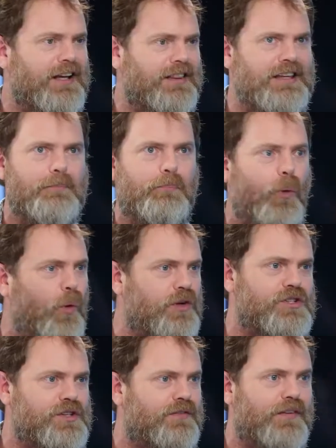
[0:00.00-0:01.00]
like the
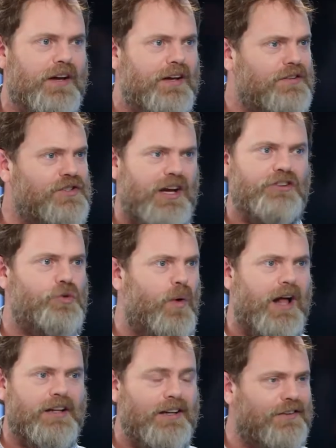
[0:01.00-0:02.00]
importance of
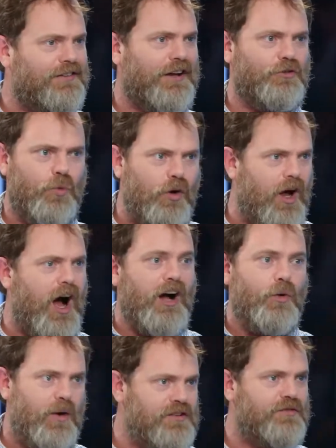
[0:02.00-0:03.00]
sexuality and sexual
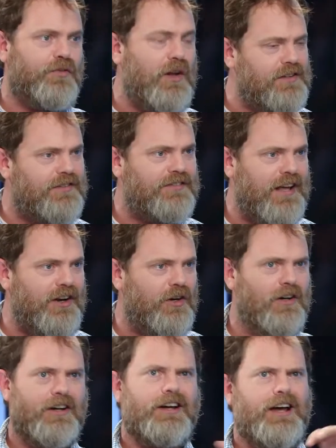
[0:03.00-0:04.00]
conquest front and
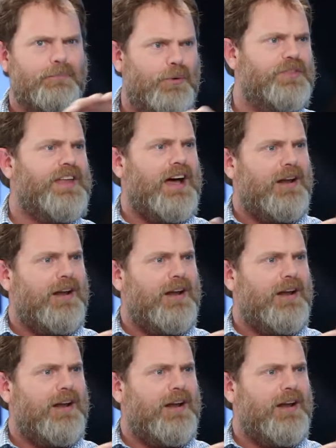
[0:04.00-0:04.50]
center, and put